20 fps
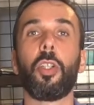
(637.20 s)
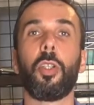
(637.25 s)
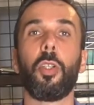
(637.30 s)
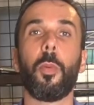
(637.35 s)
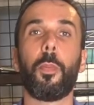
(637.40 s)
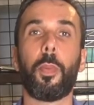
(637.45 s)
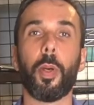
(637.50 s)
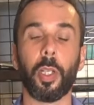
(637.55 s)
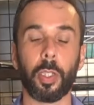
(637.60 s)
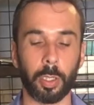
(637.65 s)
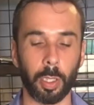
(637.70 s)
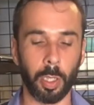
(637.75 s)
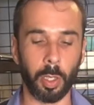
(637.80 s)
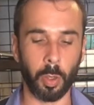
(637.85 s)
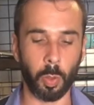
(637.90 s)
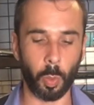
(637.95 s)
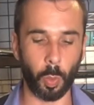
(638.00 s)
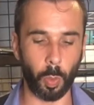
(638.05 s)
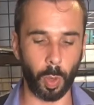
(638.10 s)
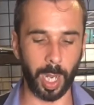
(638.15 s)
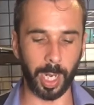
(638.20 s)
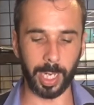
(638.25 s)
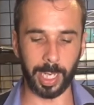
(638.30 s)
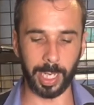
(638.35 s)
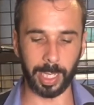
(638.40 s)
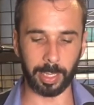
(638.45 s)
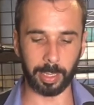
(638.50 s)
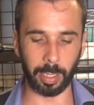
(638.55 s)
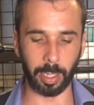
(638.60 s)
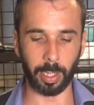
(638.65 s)
you put 1
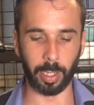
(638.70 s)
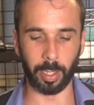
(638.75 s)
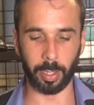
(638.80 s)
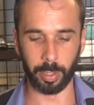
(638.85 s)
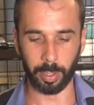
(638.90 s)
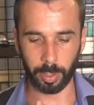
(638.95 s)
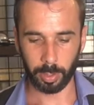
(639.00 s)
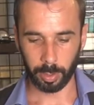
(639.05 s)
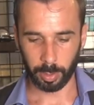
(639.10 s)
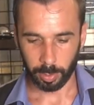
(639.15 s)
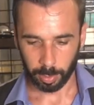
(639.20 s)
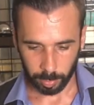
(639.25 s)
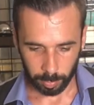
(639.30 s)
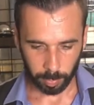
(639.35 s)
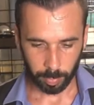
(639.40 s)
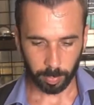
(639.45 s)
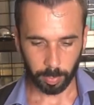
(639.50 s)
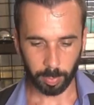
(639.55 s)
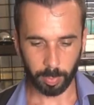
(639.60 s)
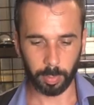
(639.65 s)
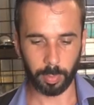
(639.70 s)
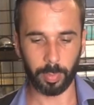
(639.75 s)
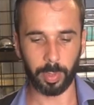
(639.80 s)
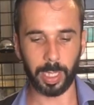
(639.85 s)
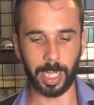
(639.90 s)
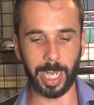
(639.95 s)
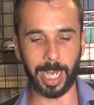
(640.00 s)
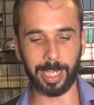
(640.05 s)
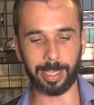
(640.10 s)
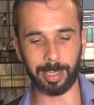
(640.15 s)
liter
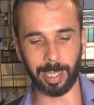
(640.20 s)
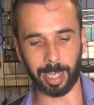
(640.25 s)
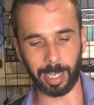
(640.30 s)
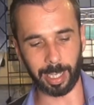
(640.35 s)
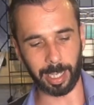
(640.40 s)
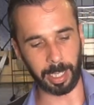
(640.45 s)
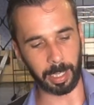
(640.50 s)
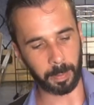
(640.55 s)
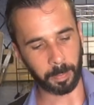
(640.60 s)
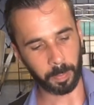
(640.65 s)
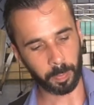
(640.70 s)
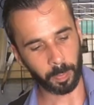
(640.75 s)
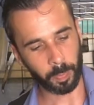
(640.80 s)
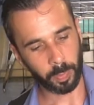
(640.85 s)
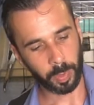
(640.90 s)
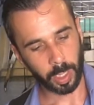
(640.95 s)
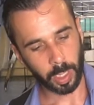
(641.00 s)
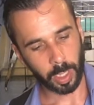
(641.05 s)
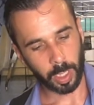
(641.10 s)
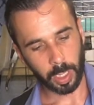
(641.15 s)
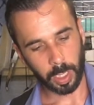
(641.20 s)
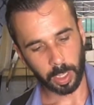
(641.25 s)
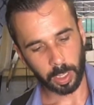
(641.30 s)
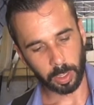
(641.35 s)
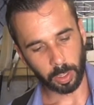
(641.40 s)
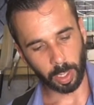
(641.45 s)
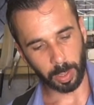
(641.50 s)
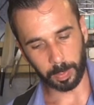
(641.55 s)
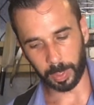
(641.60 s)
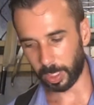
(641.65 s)
exactly.
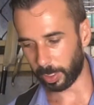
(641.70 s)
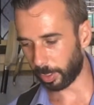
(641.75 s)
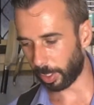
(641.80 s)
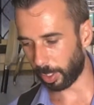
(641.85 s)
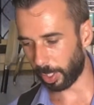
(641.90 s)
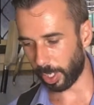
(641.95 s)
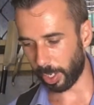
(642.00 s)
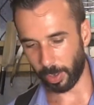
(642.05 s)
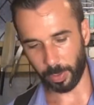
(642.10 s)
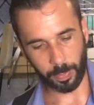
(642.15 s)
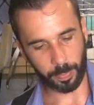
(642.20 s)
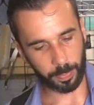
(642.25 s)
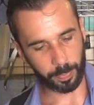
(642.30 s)
So I'm just gonna